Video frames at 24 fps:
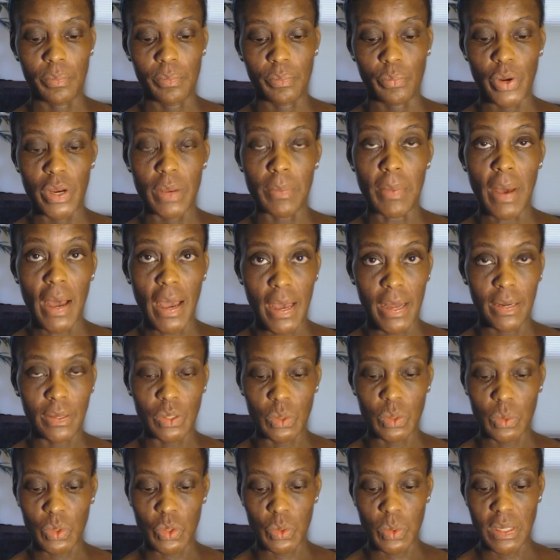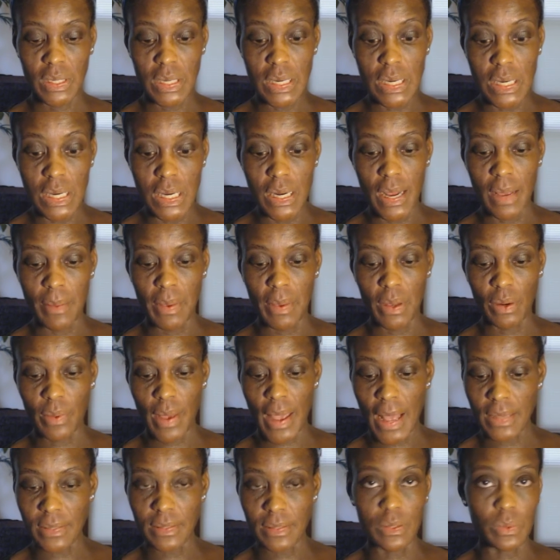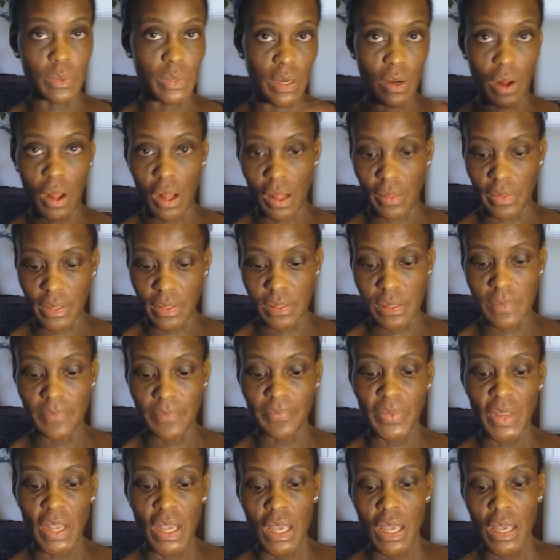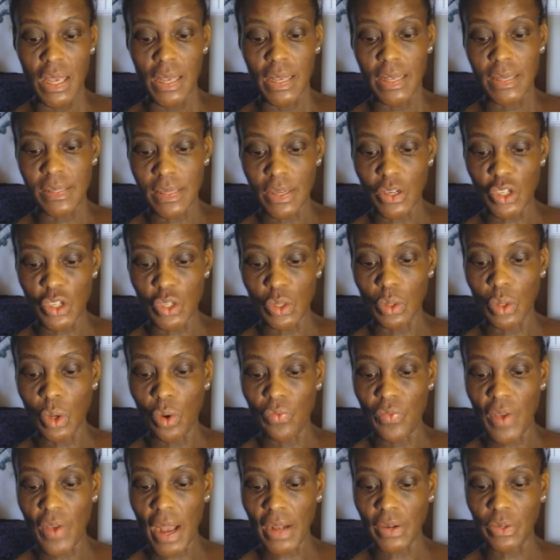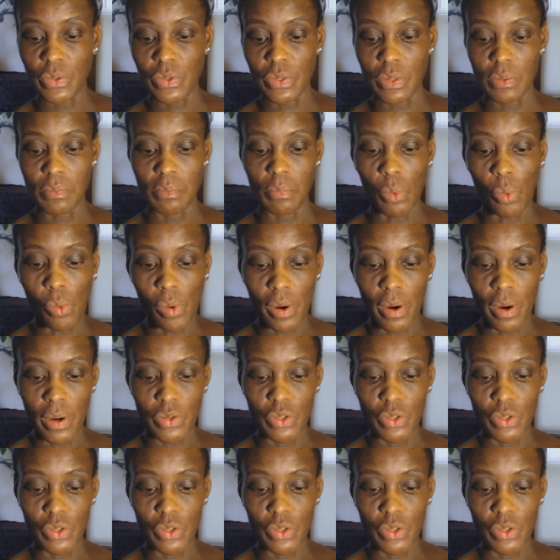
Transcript: prebiotics, which we need, amino acids, we need all of this, essential cofactors and more.